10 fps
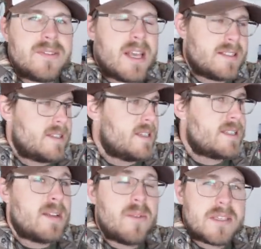
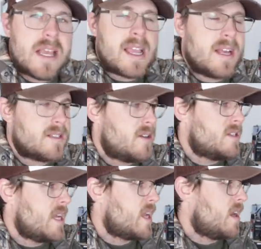2016, once that kind of
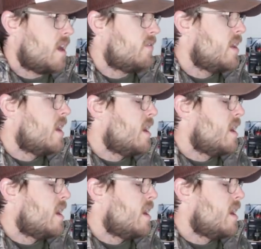started taking off.